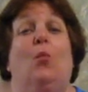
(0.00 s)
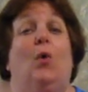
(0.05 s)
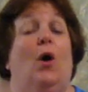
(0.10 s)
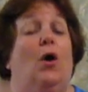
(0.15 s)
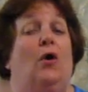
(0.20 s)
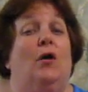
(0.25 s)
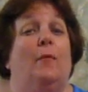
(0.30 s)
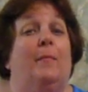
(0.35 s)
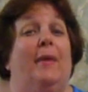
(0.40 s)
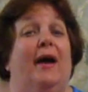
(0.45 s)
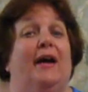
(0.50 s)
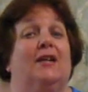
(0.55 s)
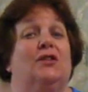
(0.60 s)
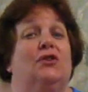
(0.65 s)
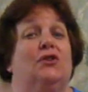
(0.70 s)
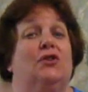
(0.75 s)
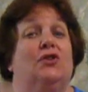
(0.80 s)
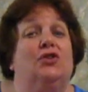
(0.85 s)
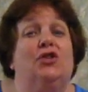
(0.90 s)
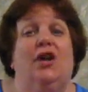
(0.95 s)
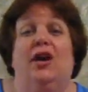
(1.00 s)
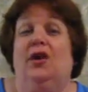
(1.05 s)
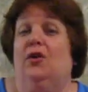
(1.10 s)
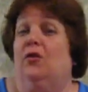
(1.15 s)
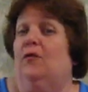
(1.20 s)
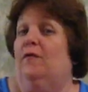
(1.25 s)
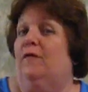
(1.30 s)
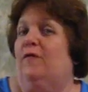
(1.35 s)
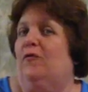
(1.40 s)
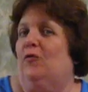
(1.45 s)
Welcome back to the
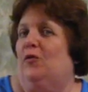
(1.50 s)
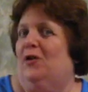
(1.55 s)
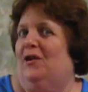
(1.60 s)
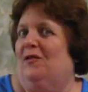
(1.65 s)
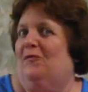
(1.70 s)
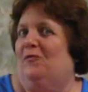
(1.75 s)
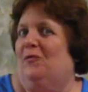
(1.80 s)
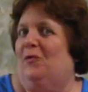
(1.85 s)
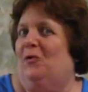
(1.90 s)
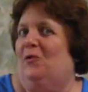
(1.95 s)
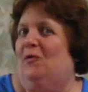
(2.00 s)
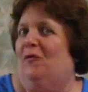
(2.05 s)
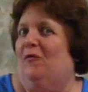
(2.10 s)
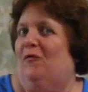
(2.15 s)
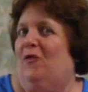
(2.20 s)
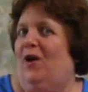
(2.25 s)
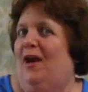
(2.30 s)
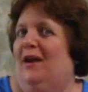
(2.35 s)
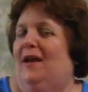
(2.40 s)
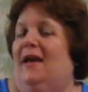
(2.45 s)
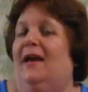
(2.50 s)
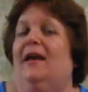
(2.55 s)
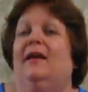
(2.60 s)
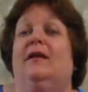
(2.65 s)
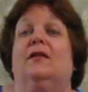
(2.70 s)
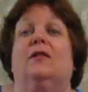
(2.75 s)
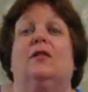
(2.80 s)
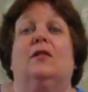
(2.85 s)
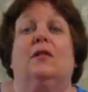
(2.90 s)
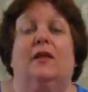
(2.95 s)
channel, Free and Frugal Friday.
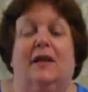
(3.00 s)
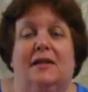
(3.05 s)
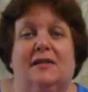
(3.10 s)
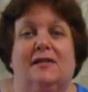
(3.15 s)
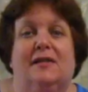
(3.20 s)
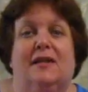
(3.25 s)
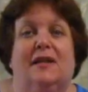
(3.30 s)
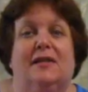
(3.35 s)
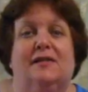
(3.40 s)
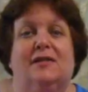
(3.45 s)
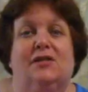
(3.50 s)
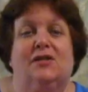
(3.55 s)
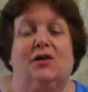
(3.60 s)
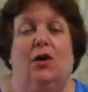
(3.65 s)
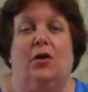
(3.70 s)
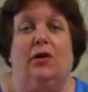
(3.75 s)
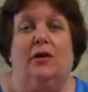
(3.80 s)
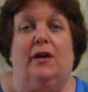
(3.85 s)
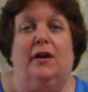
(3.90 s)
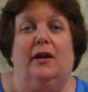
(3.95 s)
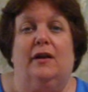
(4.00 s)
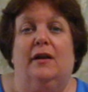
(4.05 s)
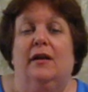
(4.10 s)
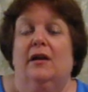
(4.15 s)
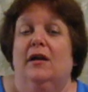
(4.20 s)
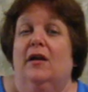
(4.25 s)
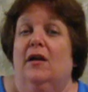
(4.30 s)
Let's get started.